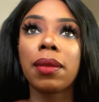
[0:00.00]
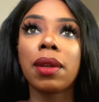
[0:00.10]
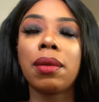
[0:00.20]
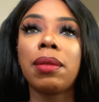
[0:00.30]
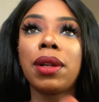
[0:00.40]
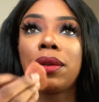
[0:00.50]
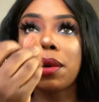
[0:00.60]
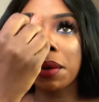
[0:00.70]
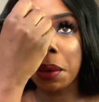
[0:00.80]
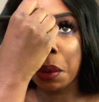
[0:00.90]
My
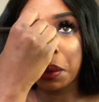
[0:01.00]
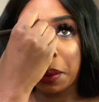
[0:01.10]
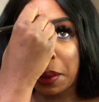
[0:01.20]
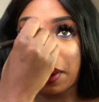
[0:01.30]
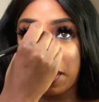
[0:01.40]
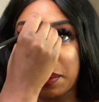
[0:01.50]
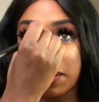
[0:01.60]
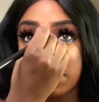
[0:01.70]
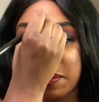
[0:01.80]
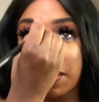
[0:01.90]
nose, down the
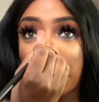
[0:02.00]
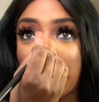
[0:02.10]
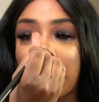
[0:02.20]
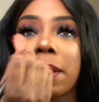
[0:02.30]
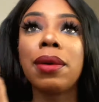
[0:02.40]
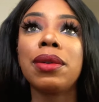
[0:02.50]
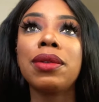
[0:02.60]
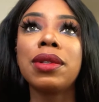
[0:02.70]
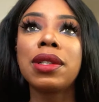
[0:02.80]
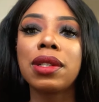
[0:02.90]
bridge of my
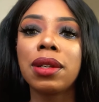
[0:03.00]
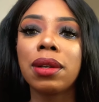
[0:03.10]
nose.